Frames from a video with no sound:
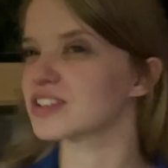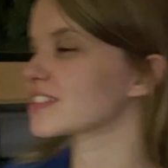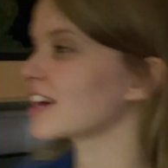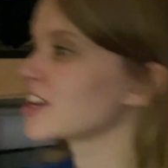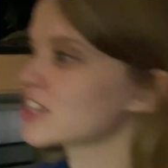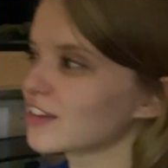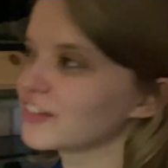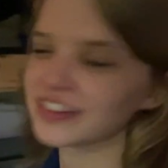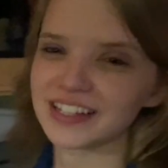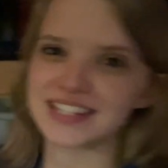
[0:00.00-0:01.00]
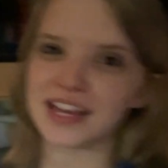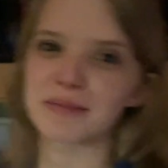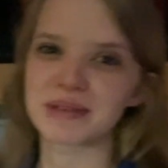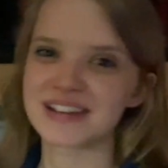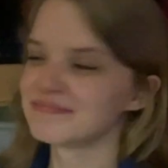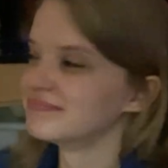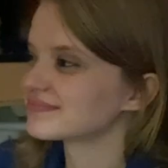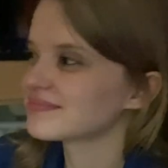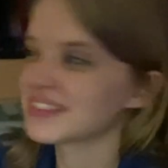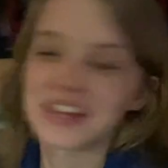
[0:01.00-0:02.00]
Scott shut off all the lights on me.
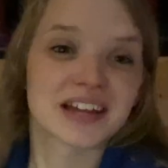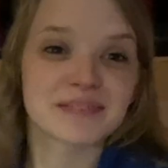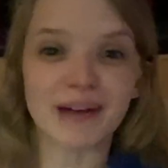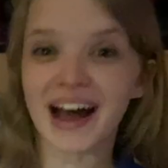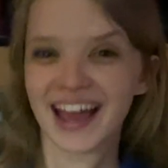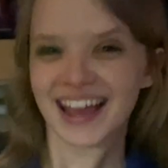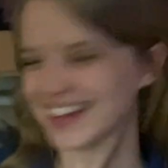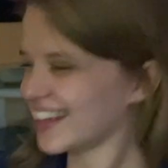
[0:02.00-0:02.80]
Bye.